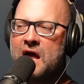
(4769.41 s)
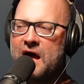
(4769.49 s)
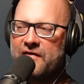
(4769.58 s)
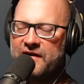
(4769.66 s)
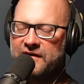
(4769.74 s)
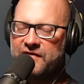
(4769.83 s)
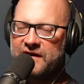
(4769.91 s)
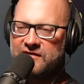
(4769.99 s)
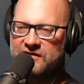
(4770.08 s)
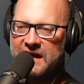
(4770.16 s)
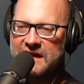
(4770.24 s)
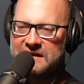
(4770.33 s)
I think things
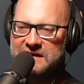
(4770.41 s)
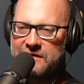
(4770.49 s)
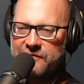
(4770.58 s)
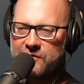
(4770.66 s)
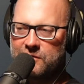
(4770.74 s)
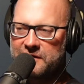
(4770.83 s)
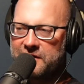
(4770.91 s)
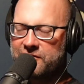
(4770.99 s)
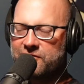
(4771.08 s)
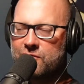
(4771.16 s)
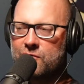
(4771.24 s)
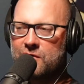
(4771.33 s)
get difficult at a
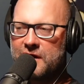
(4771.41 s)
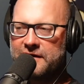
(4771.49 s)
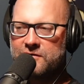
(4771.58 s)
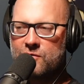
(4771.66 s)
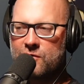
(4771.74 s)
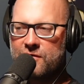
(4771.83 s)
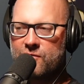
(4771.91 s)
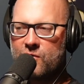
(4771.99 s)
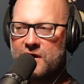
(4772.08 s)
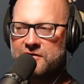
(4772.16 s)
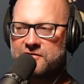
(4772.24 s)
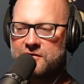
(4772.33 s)
school like
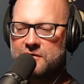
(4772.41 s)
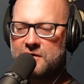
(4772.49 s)
Northwestern.